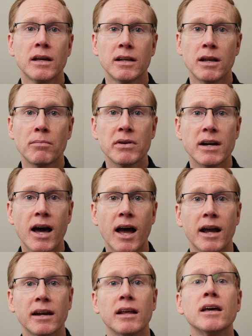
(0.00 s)
Number
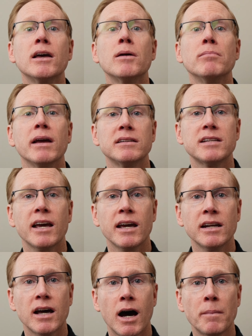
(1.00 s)
9,
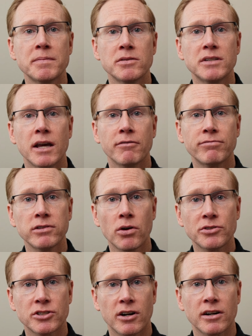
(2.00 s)
maintain up-to-date
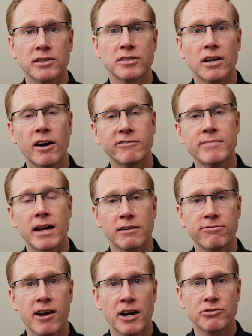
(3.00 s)
flowcharts of
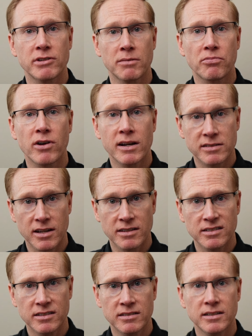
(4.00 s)
manufacturing
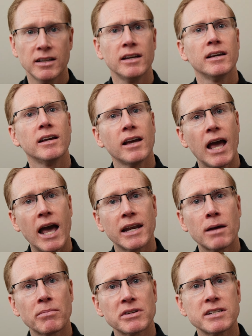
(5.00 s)
processes. And
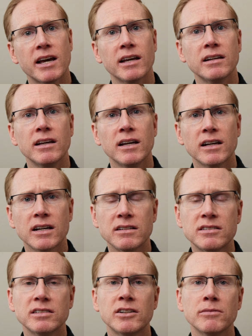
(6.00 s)
number 10,
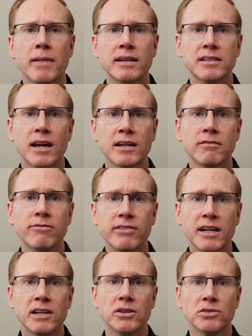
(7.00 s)
consider maintaining
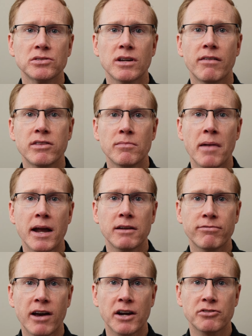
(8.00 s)
videos of the
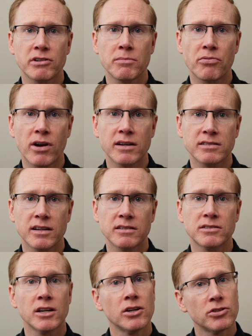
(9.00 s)
manufacturing
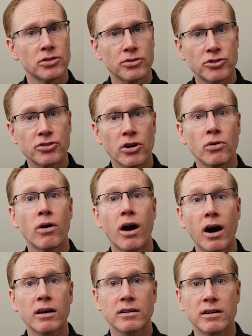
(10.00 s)
process to show
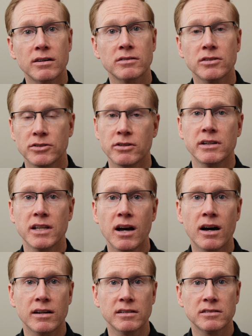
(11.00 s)
auditors during the
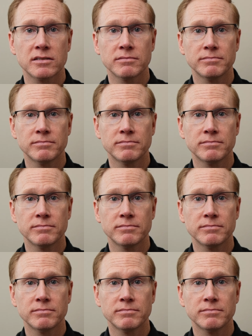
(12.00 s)
audits.